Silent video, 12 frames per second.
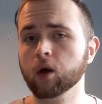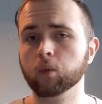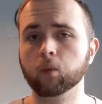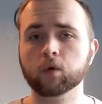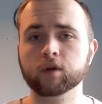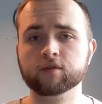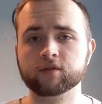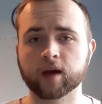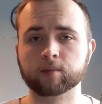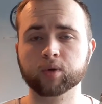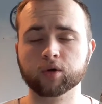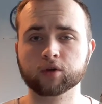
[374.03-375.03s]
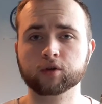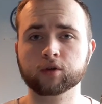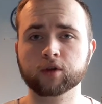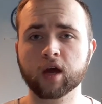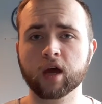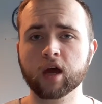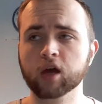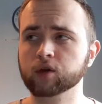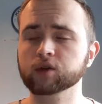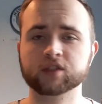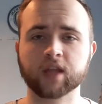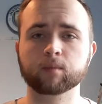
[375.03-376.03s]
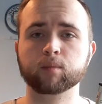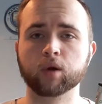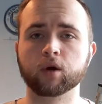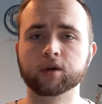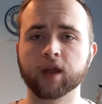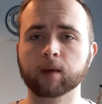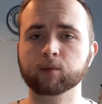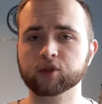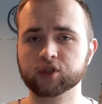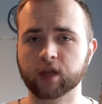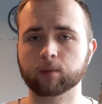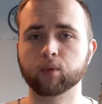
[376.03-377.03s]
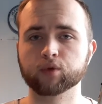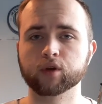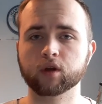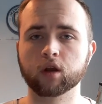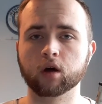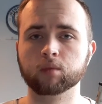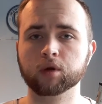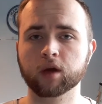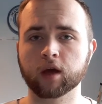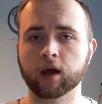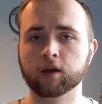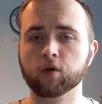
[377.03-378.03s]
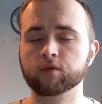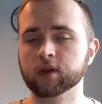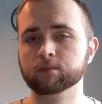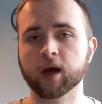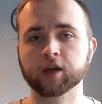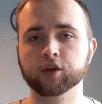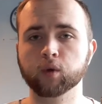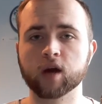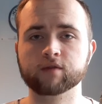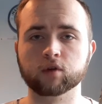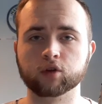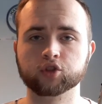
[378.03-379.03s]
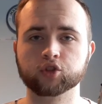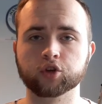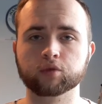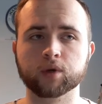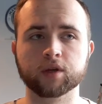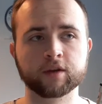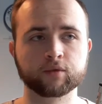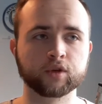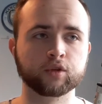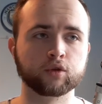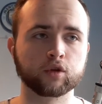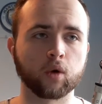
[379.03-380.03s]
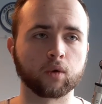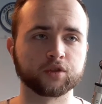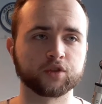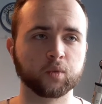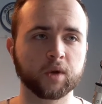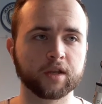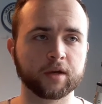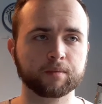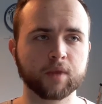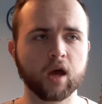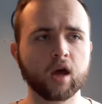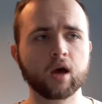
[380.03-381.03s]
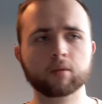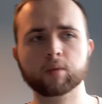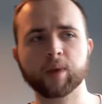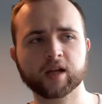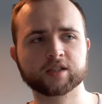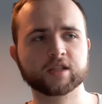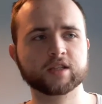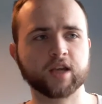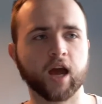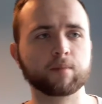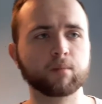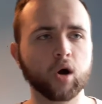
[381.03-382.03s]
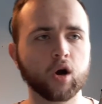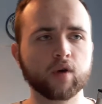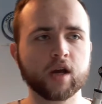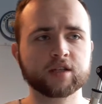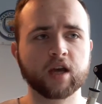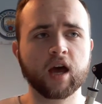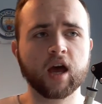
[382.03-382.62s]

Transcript: would in fact put a good stamp on our name, good stamp on the club, and hopefully make UEFA look stupid if we do go on to win it. But back to this game, Mahrez